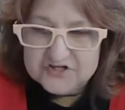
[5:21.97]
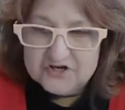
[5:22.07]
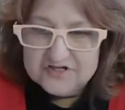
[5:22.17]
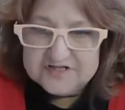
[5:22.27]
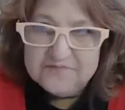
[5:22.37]

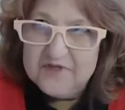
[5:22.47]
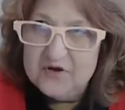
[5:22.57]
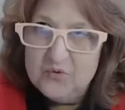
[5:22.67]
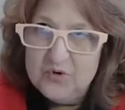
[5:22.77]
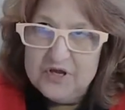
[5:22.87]
Start
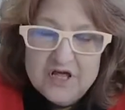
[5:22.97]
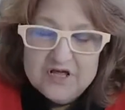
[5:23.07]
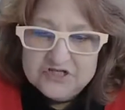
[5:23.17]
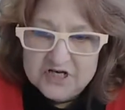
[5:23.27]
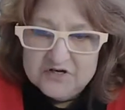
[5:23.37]
something on
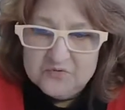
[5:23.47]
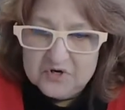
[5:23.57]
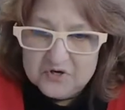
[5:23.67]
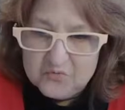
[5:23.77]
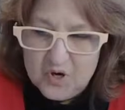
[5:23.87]

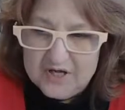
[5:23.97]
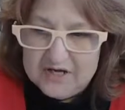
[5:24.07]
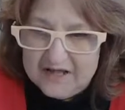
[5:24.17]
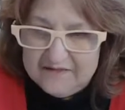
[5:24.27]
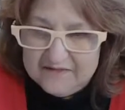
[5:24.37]
January
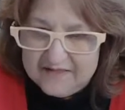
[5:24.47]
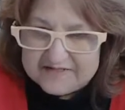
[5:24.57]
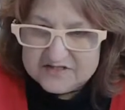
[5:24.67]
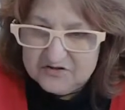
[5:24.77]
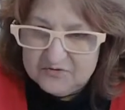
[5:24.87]
1, and
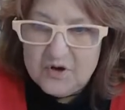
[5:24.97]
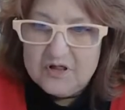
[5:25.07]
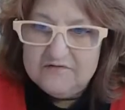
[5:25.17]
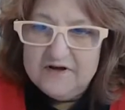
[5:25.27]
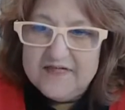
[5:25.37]
let's
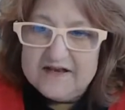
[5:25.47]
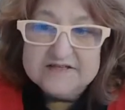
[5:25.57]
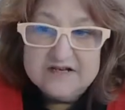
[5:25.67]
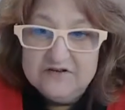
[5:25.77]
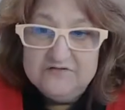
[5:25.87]
qualify that
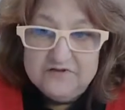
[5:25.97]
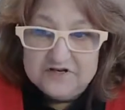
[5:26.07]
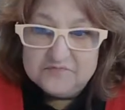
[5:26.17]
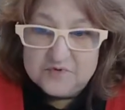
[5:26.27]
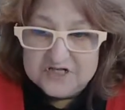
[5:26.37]
as an
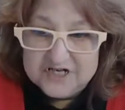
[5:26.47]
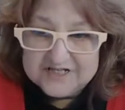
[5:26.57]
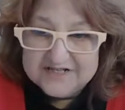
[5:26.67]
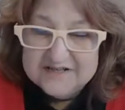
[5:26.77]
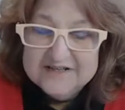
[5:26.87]
unfinished
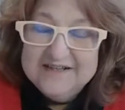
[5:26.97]
project